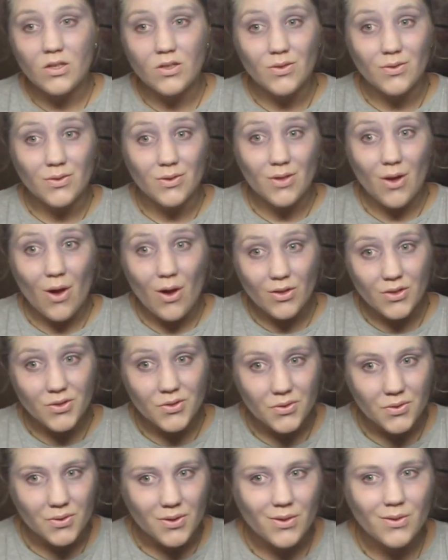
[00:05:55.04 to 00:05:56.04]
do the
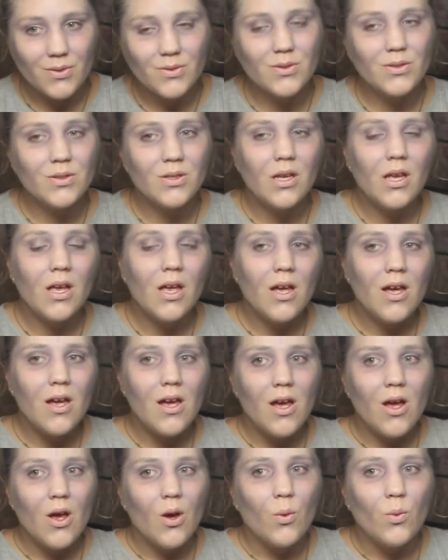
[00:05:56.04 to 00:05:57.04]
nostrils,
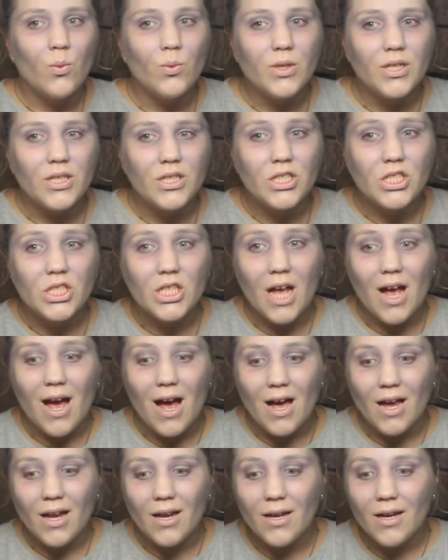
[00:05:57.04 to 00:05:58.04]
which
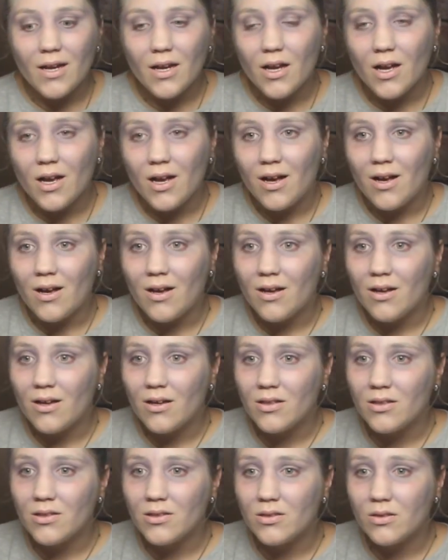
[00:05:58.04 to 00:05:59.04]
I
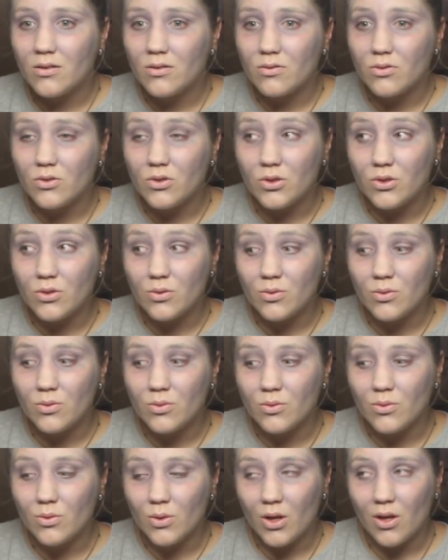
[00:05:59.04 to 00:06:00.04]

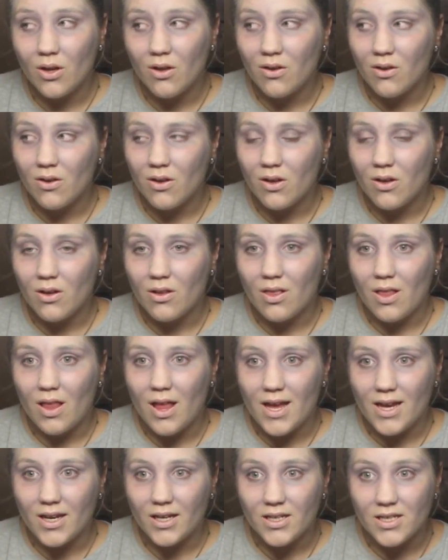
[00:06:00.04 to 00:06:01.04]
do
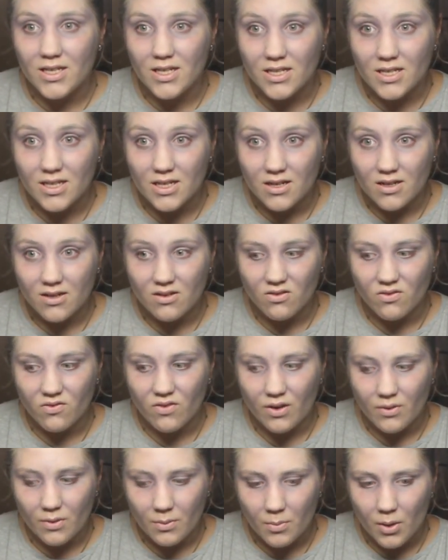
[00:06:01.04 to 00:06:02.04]
like they did in the
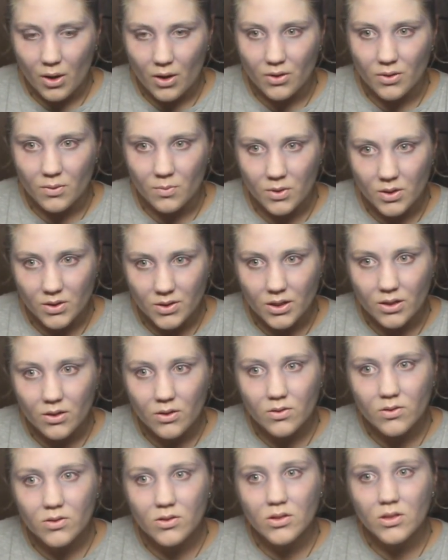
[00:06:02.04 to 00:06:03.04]
Harry Potter
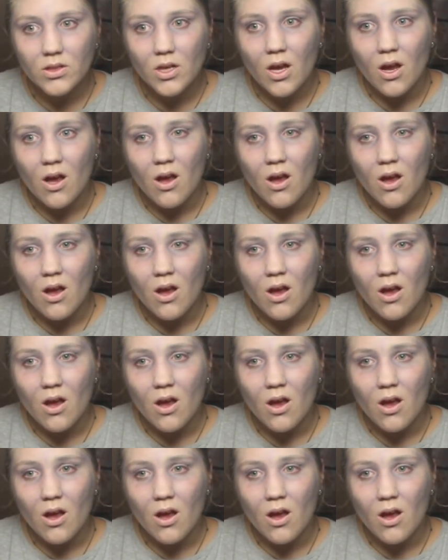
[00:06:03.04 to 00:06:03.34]
musicals,